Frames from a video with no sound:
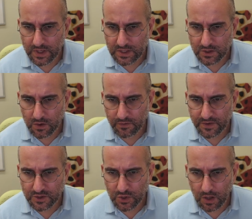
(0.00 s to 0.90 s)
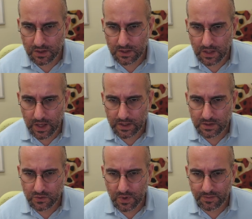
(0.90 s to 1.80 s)
Each of the solid
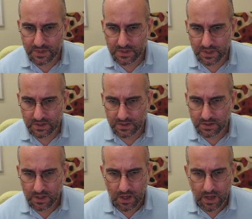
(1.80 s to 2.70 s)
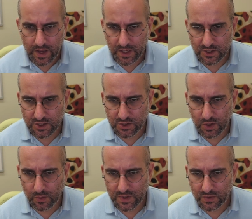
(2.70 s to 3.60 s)
lines represents a
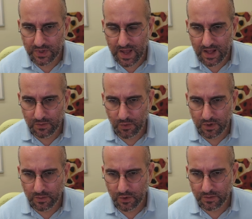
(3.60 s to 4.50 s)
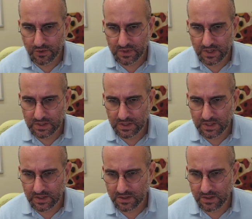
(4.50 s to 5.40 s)
genome. As we add more and more mutations,
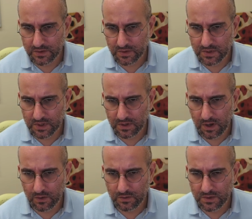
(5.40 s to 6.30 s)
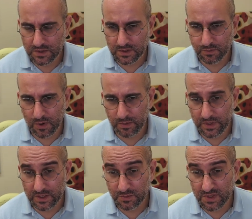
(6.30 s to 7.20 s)
actually interesting how this is
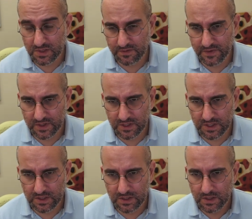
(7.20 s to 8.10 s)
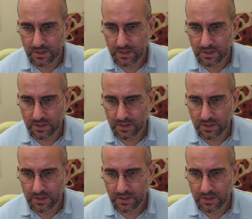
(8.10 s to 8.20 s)
probably a specific gene,